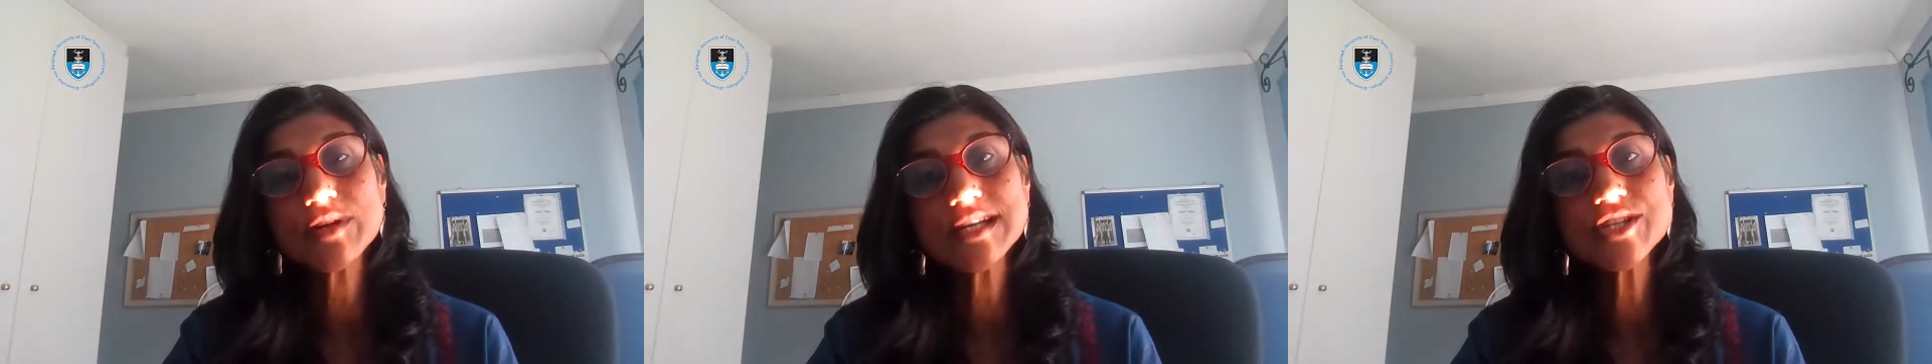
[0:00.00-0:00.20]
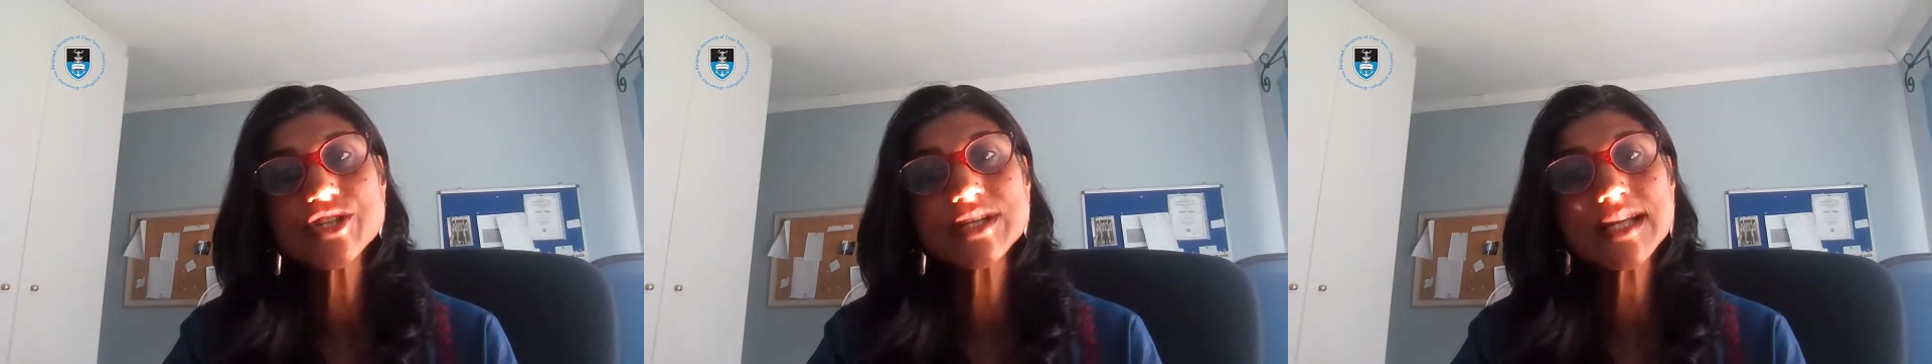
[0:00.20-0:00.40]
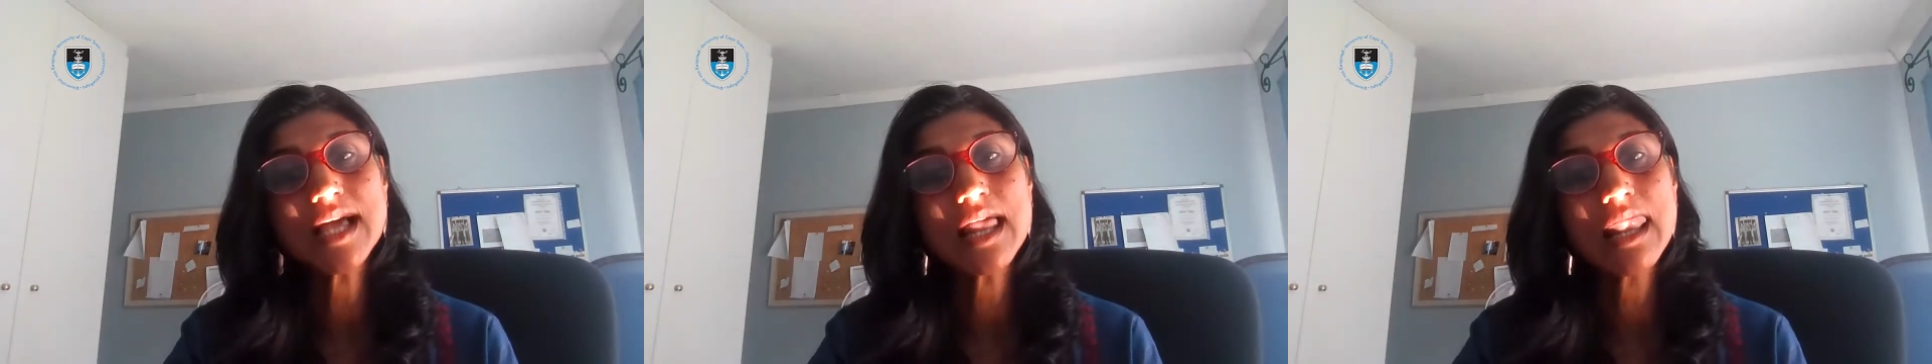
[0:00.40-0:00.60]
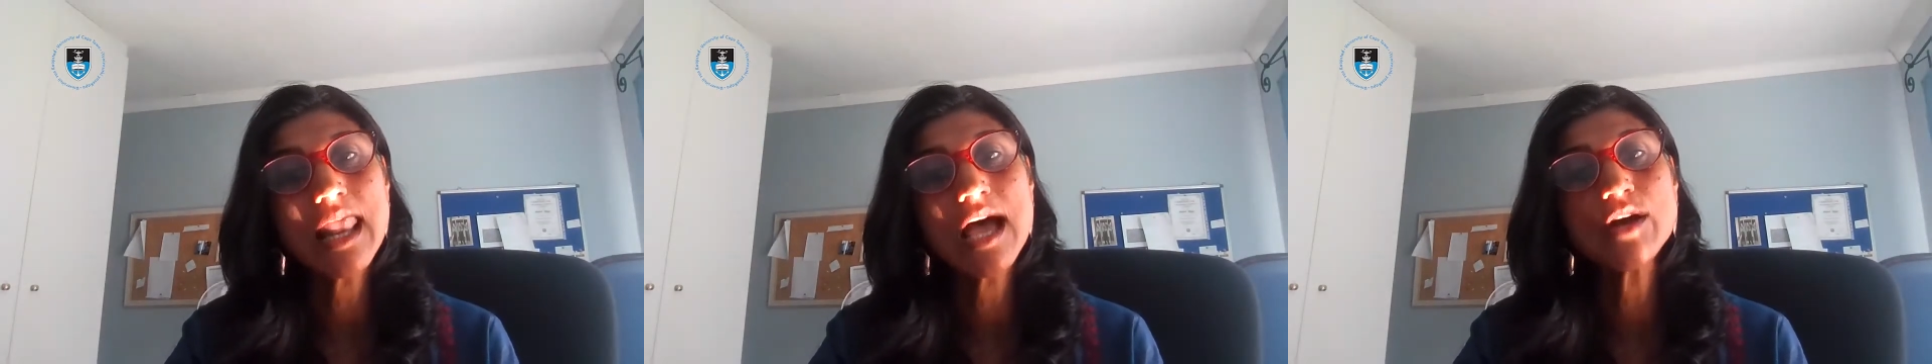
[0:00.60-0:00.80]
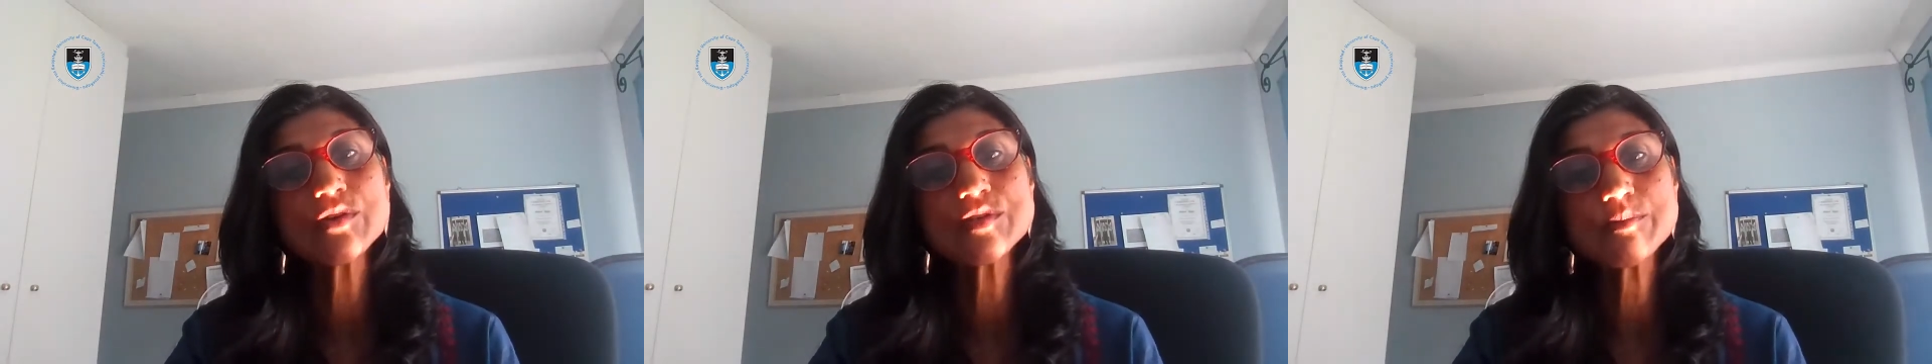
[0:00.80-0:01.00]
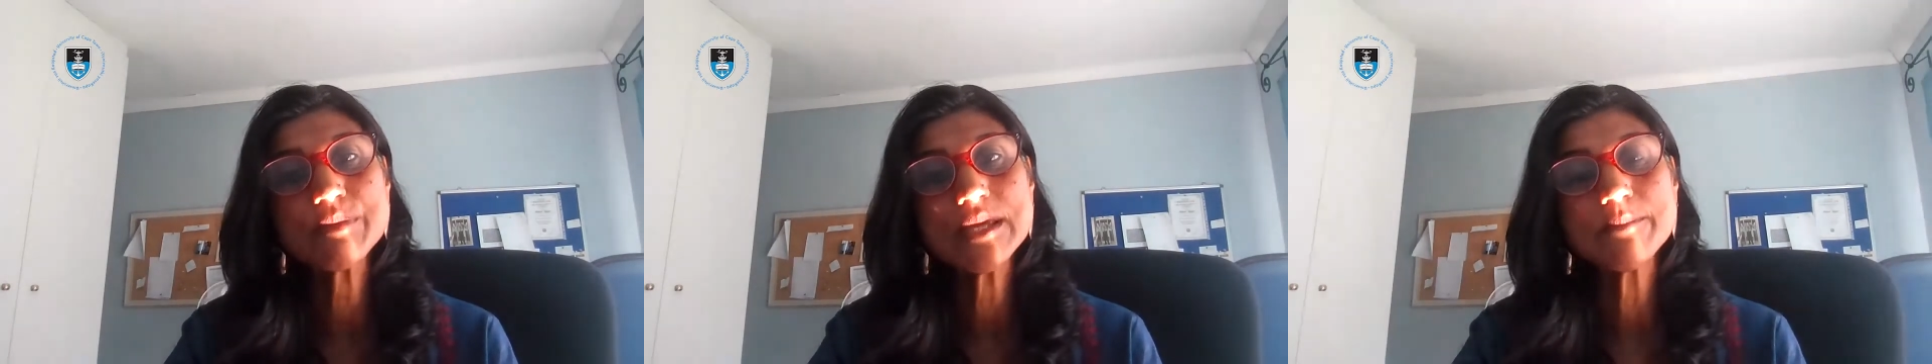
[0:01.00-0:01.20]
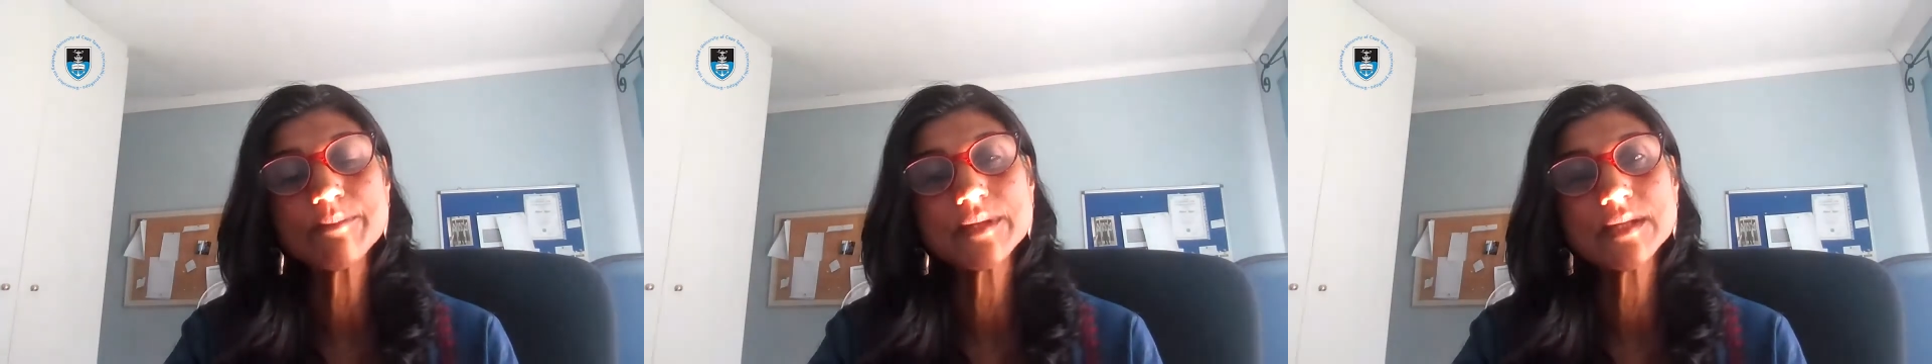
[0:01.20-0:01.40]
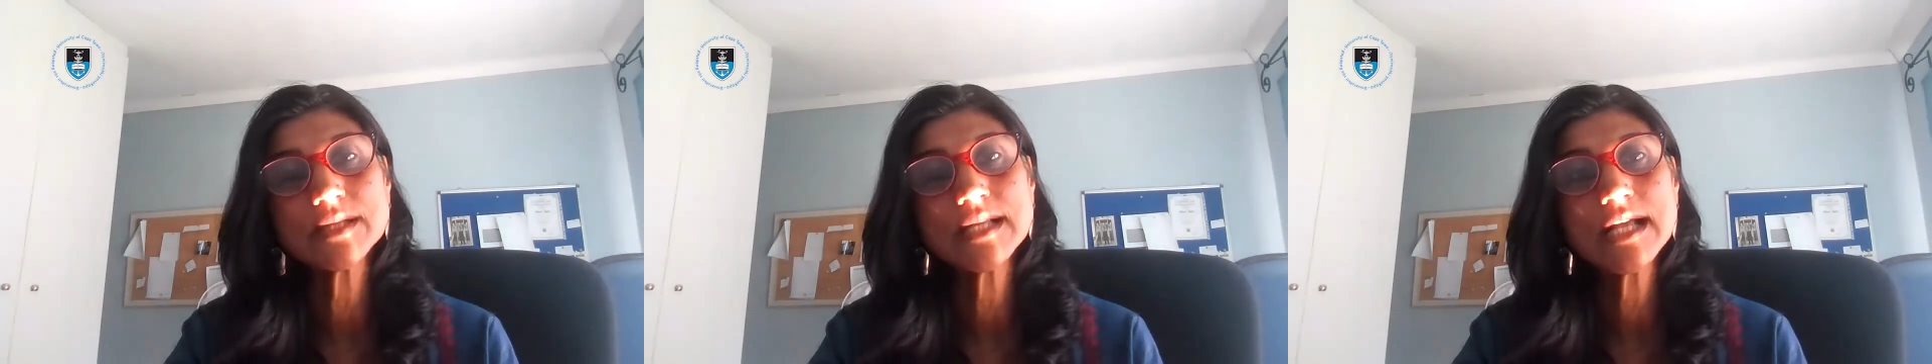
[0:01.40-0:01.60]
religion allows
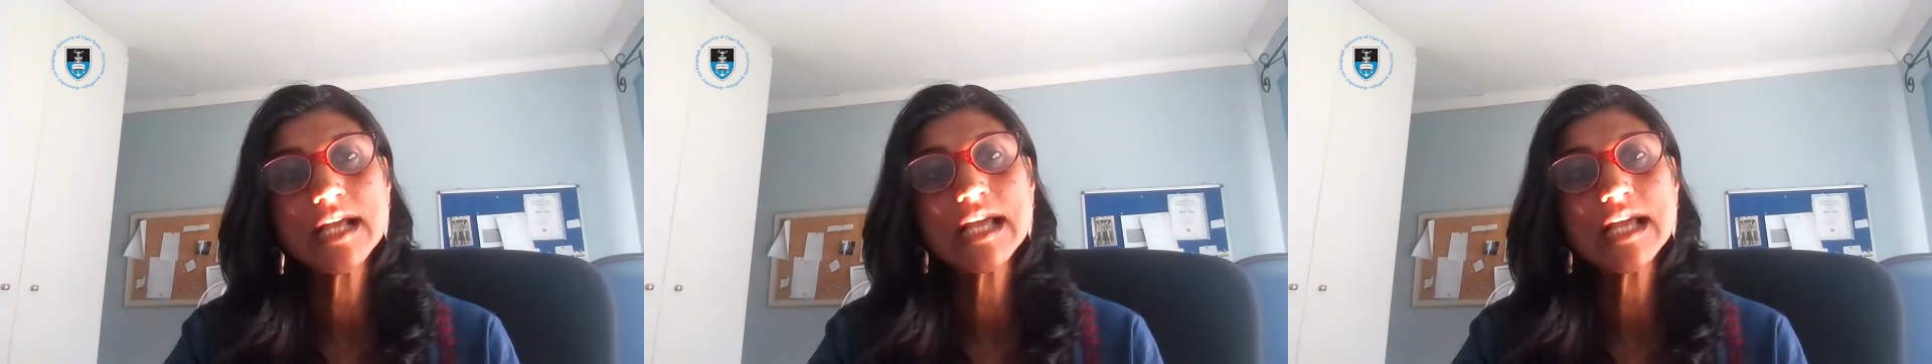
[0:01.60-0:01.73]
people